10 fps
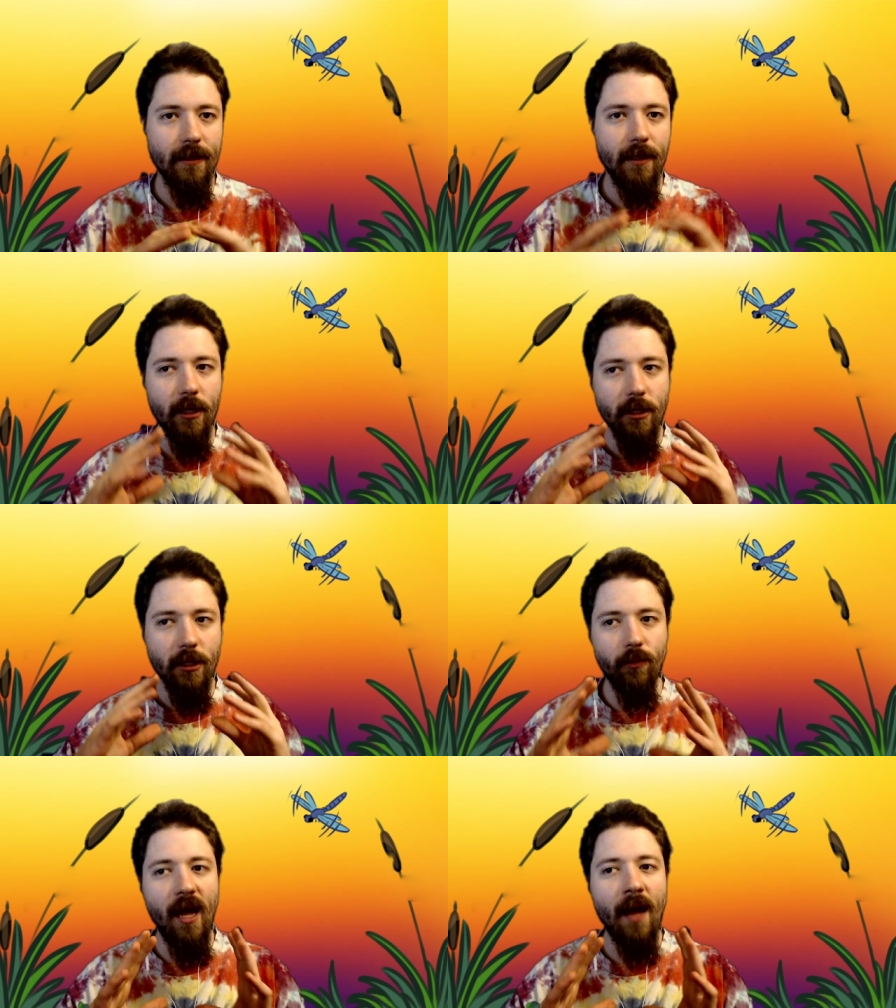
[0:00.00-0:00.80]
So
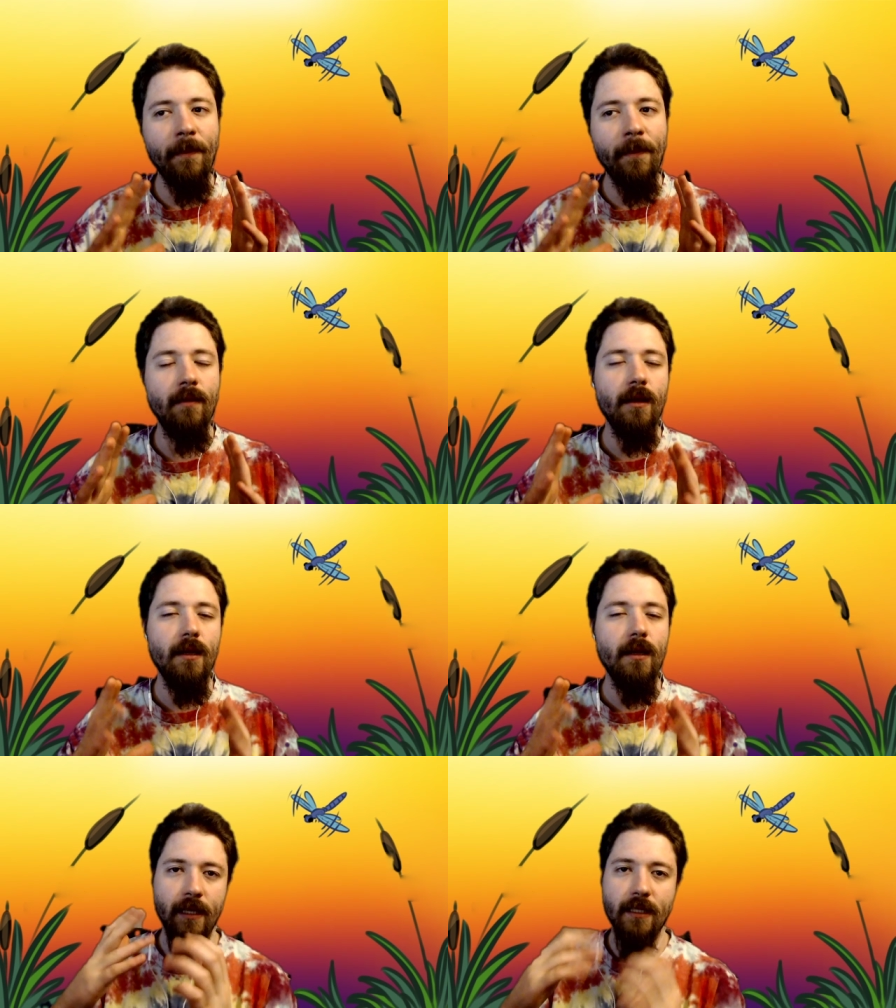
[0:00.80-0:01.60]
Naamah
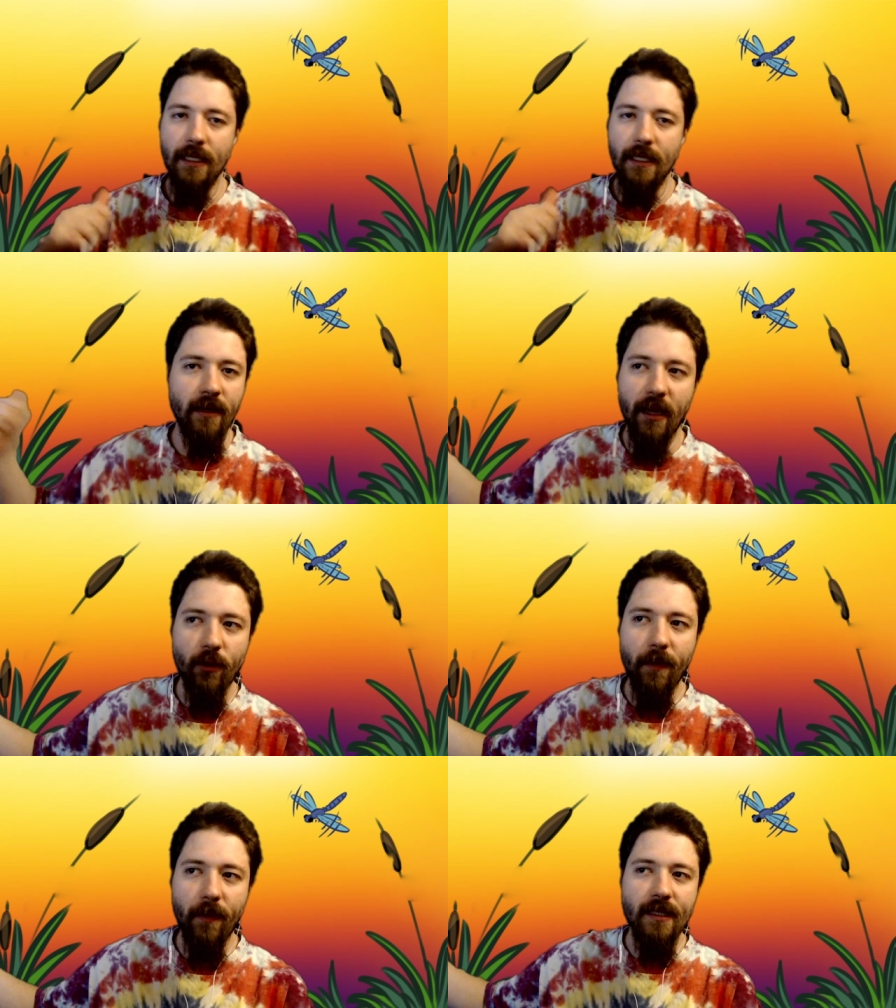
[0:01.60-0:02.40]
is just another
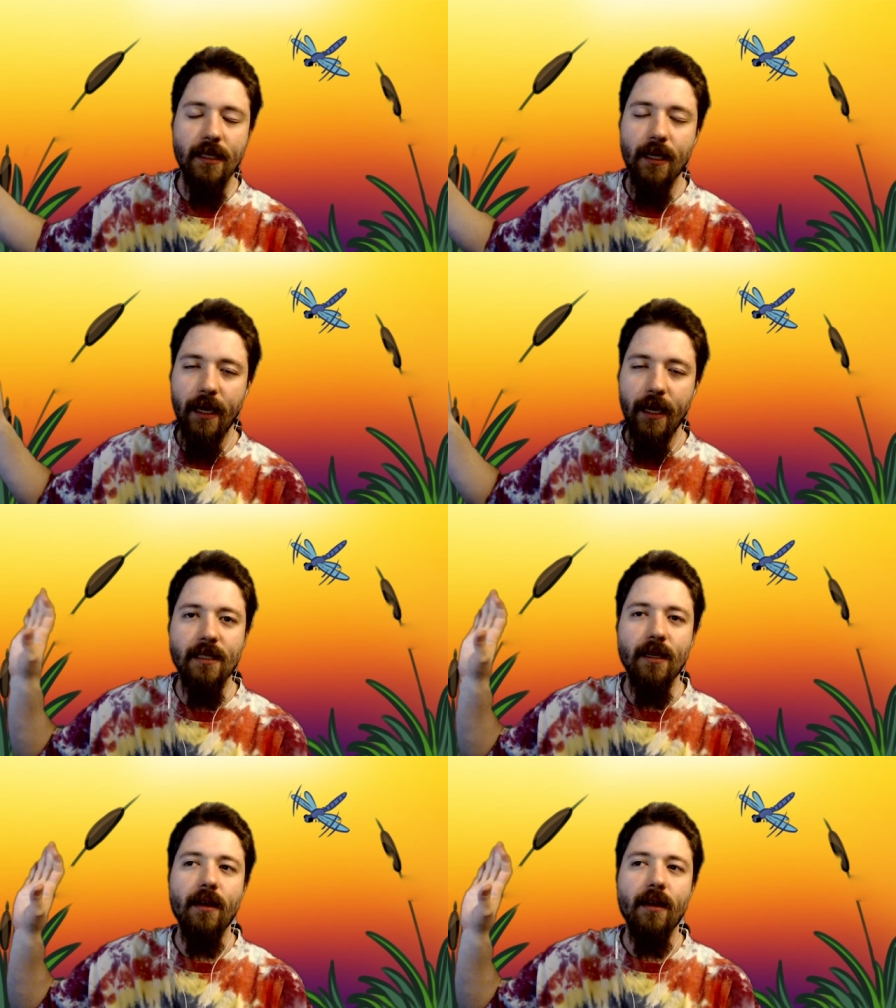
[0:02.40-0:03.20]
boss. It's
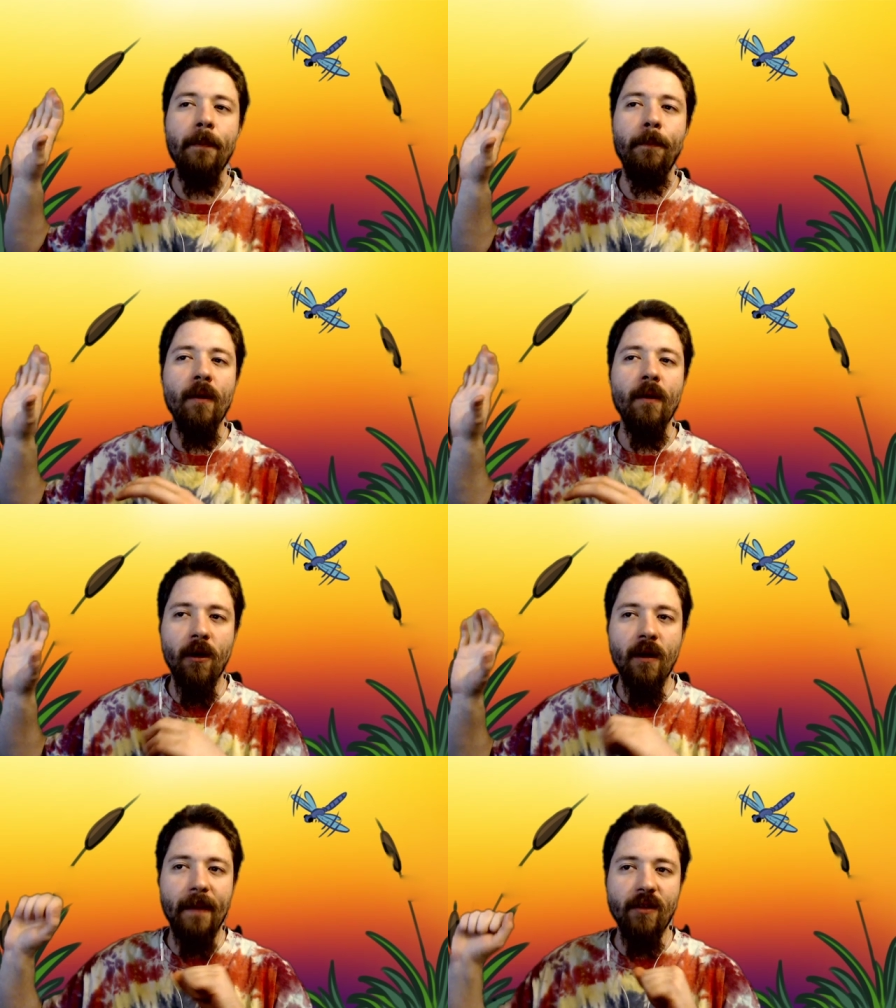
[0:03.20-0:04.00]
the important part
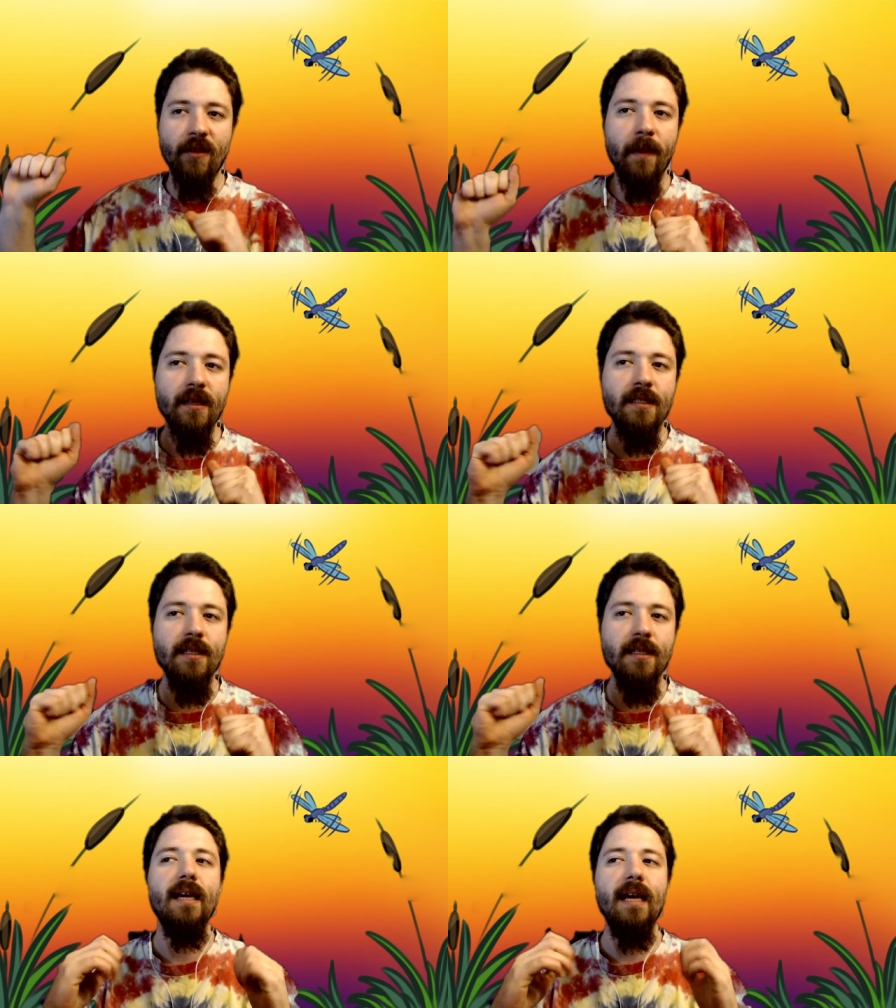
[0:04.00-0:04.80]
about this boss
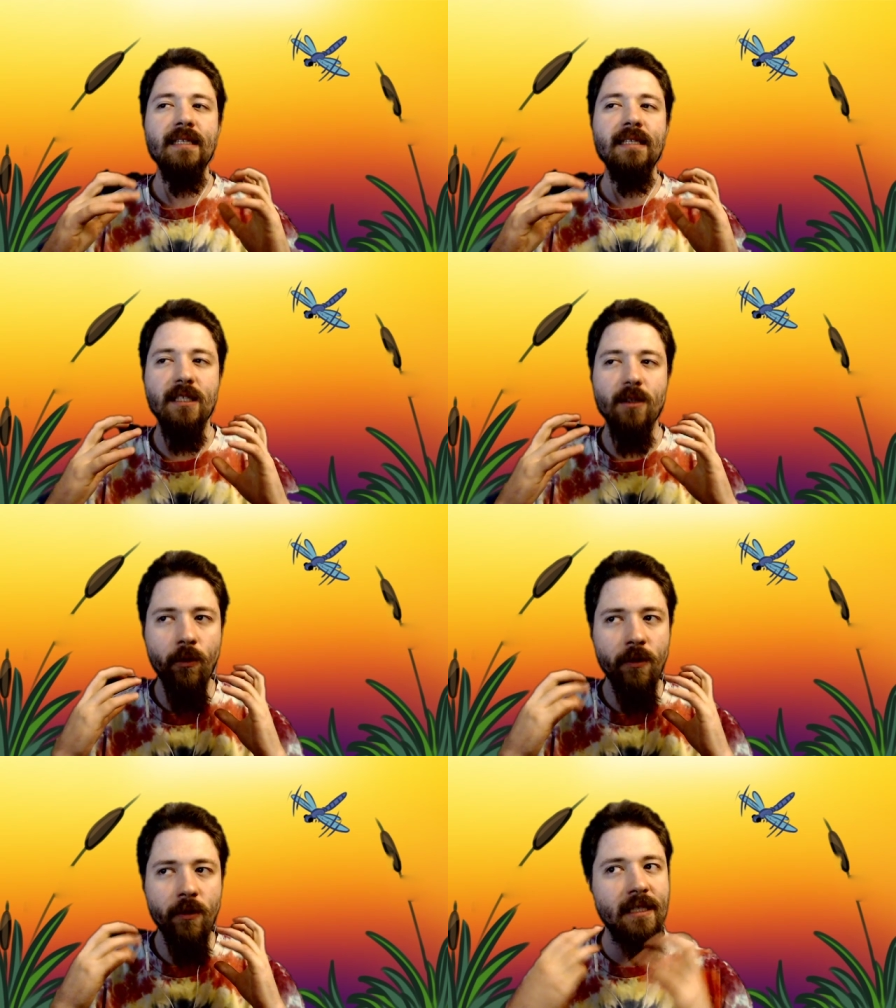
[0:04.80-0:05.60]
is it's
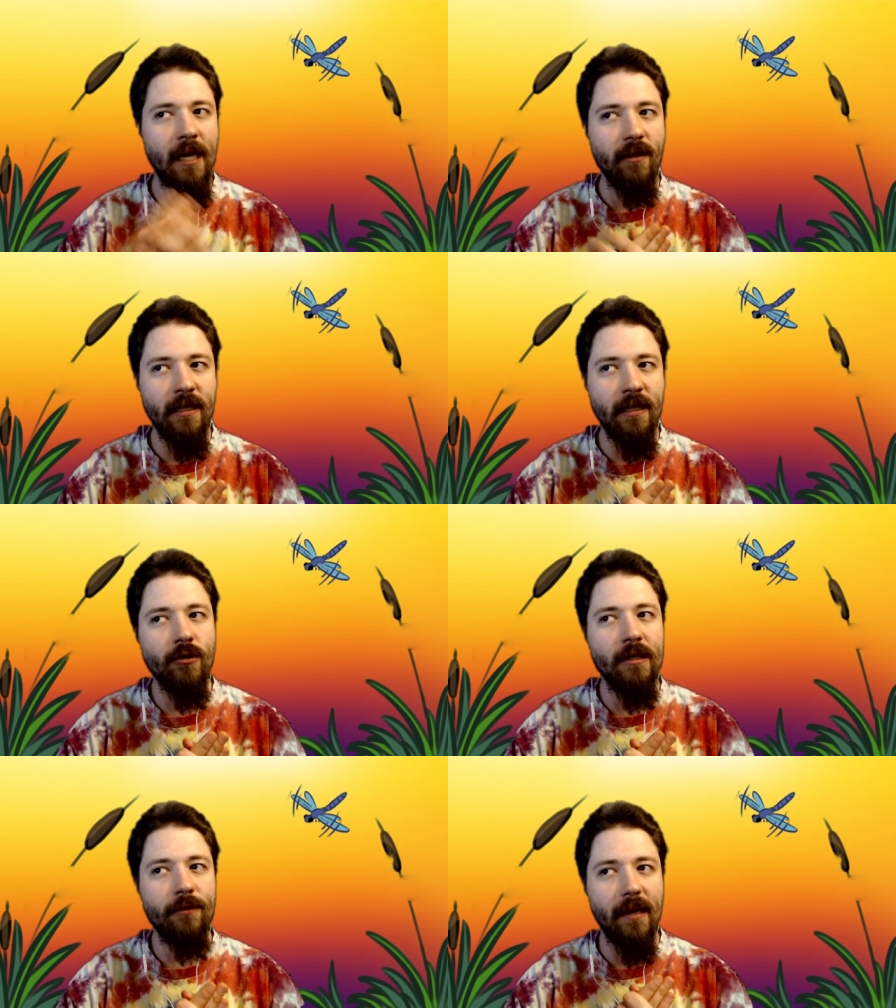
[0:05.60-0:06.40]
only difficulty
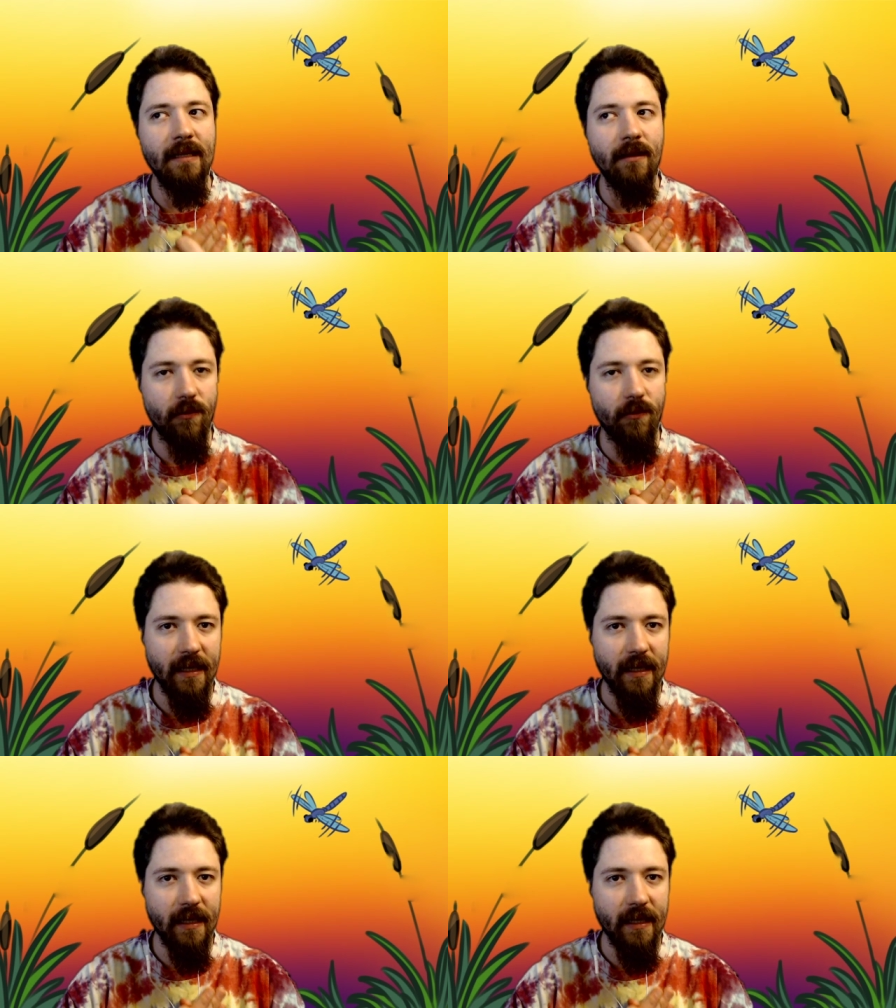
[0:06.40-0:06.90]
rated 3.